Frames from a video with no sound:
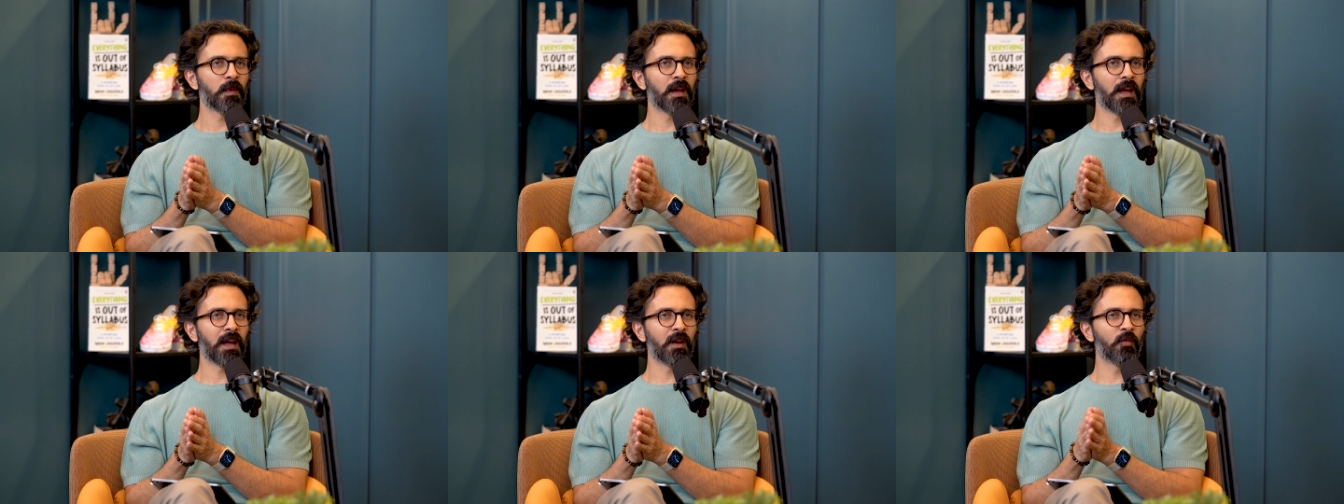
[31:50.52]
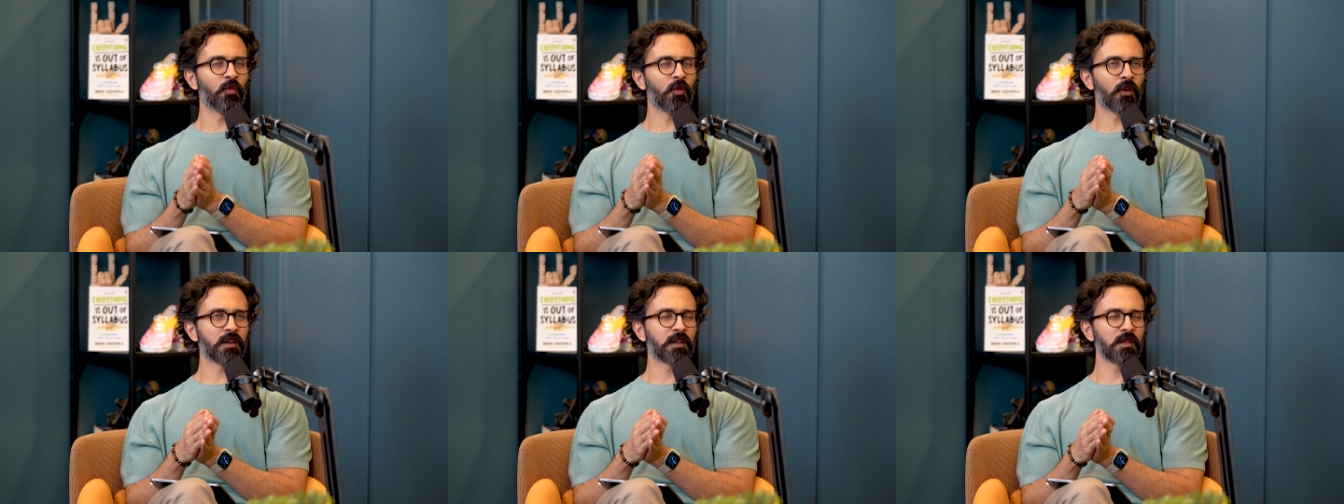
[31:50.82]

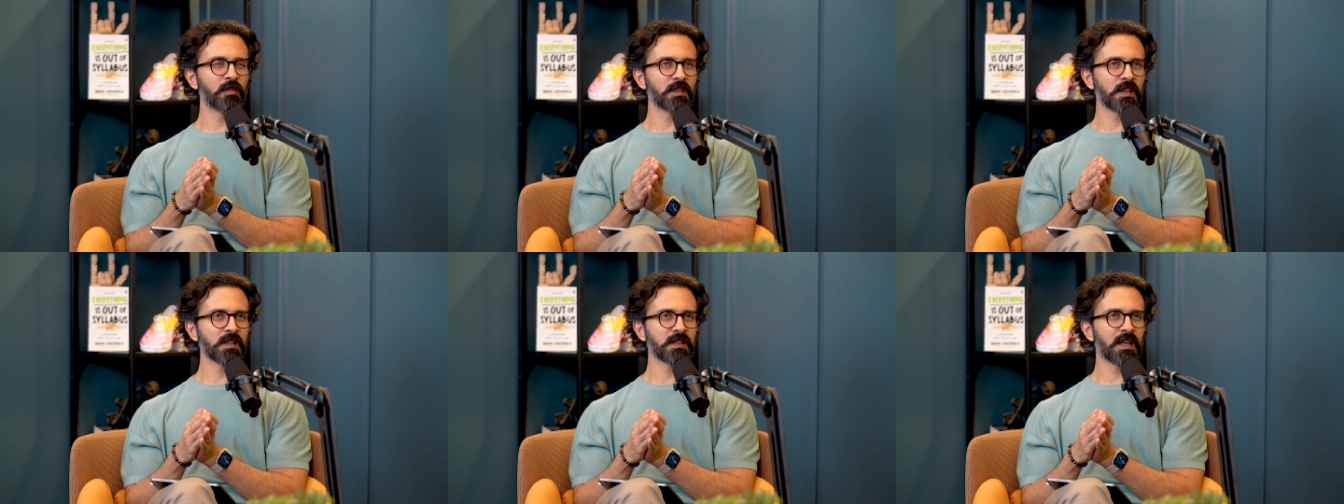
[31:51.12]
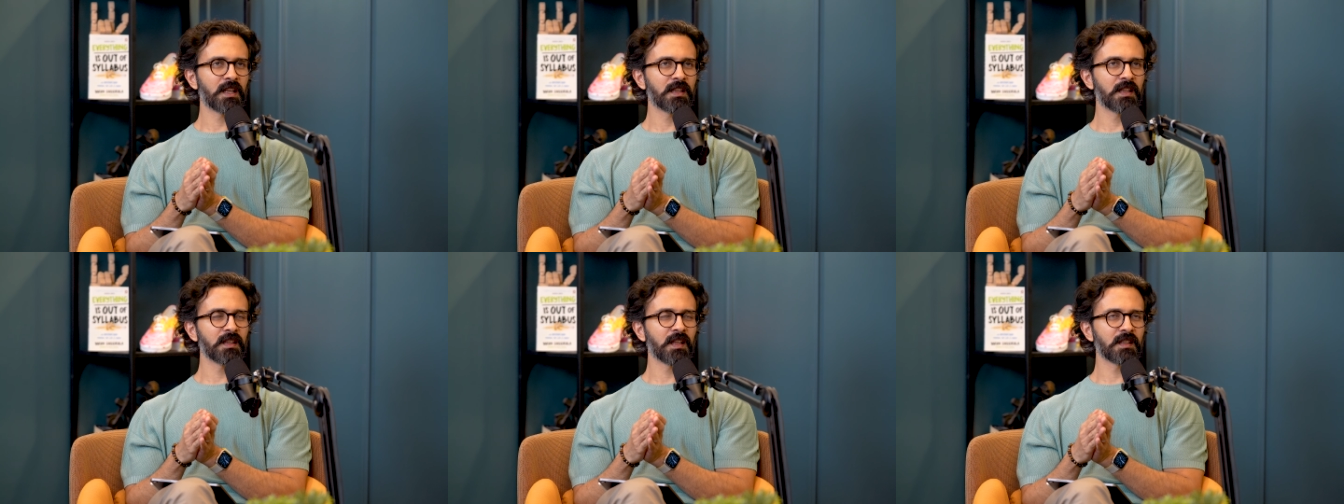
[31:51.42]
and what you just
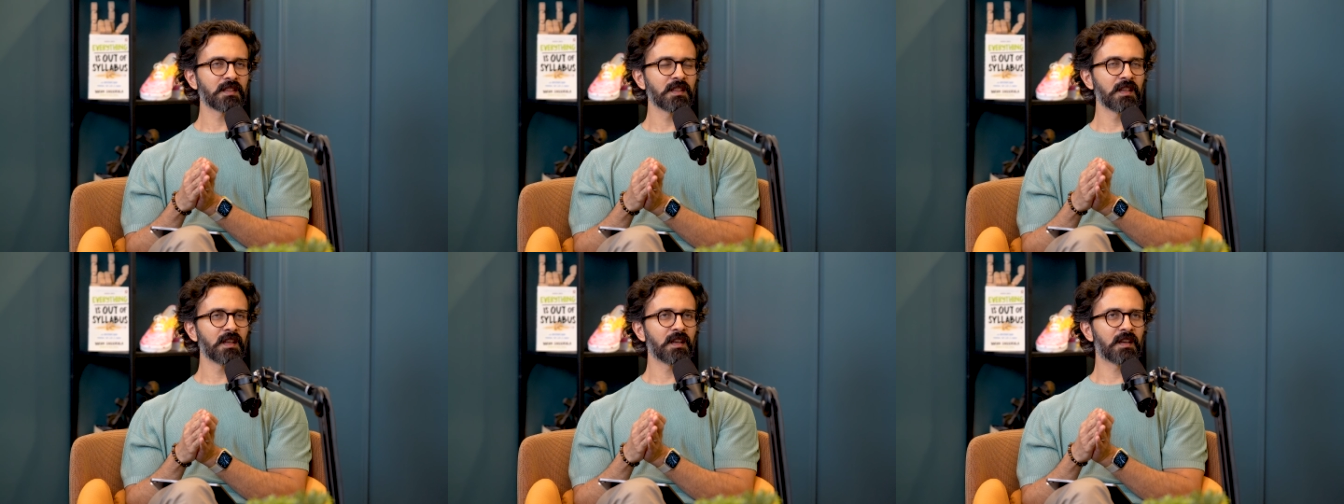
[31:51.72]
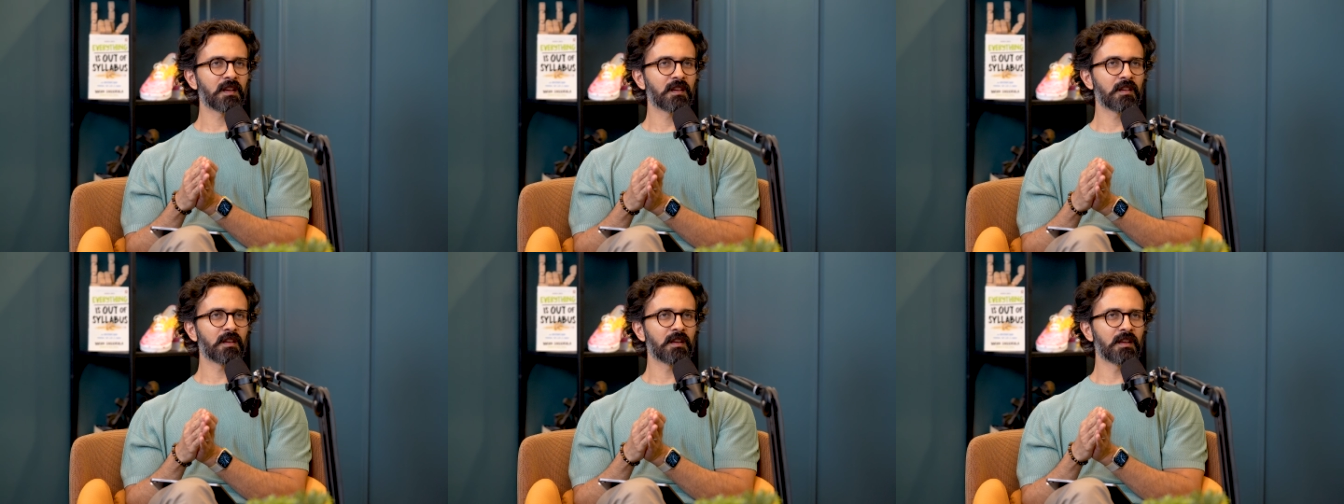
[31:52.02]
said i think that's a
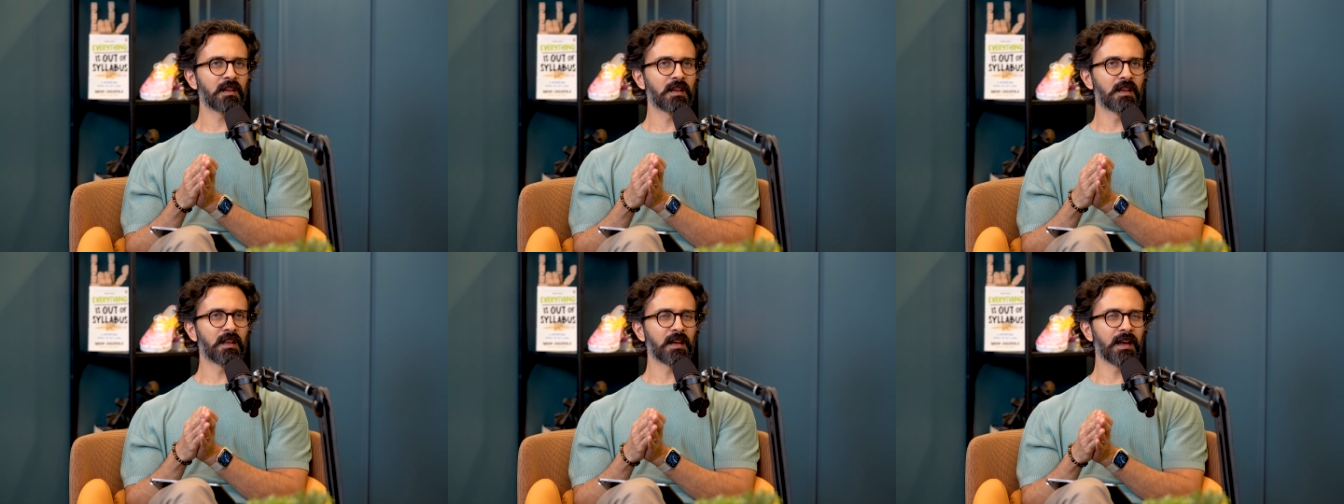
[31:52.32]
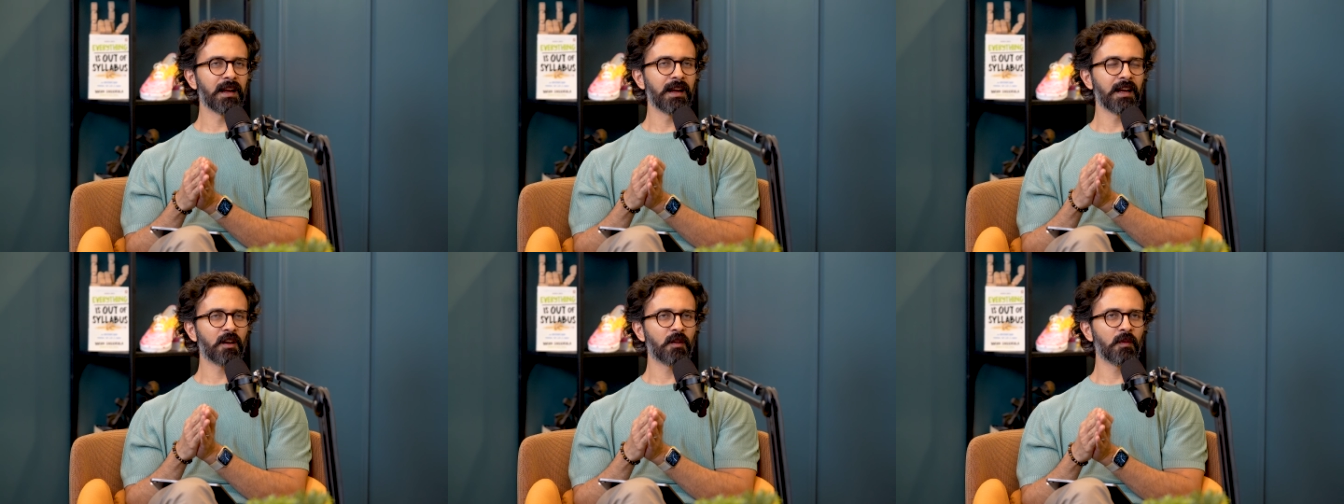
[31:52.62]

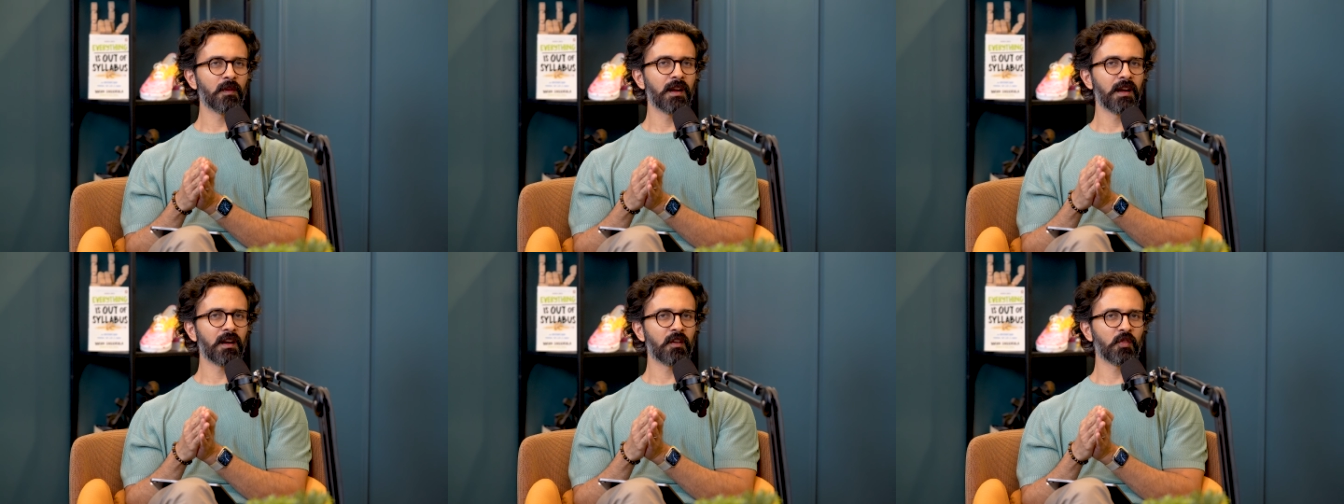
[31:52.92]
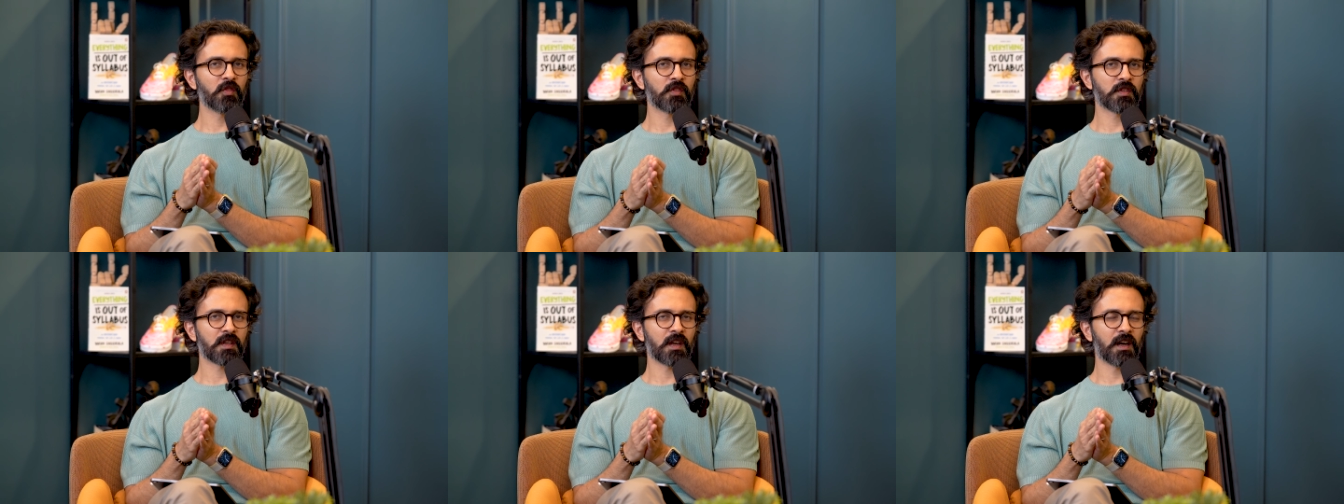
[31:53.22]
great way
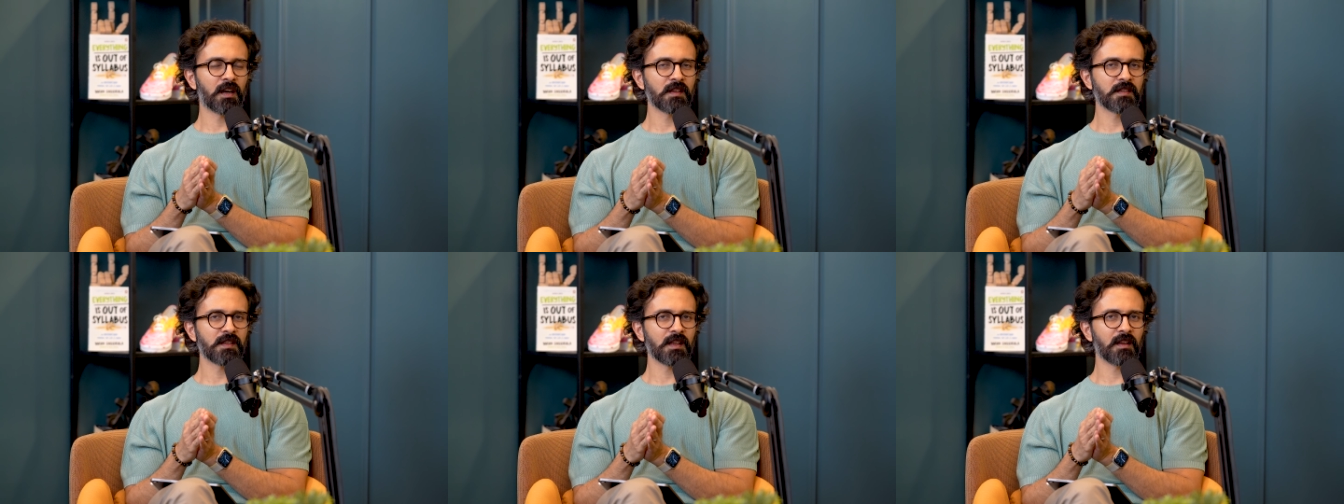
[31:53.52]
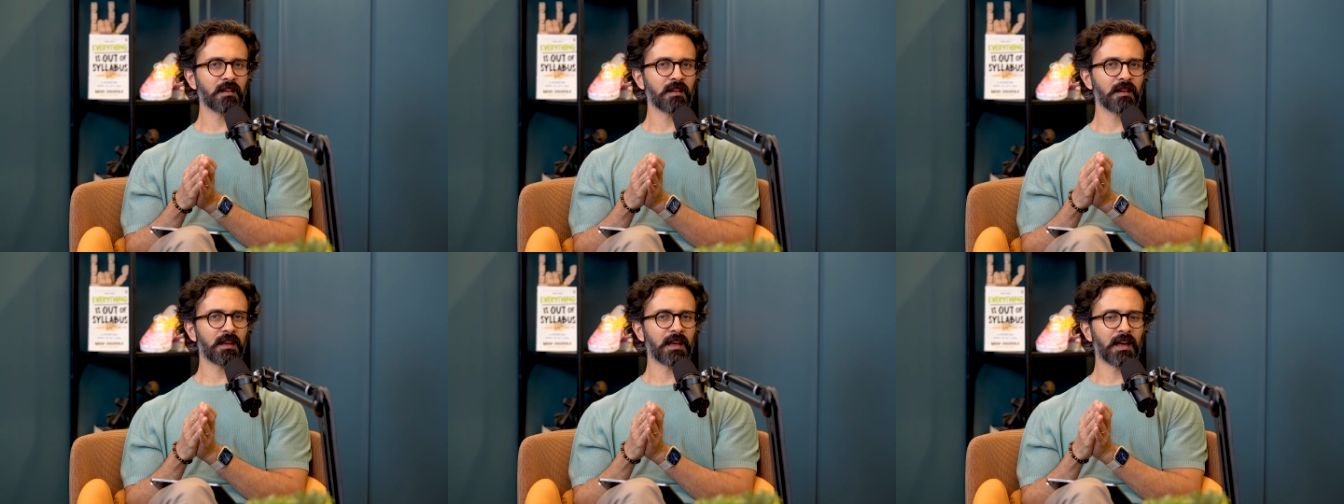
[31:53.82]
to start is saying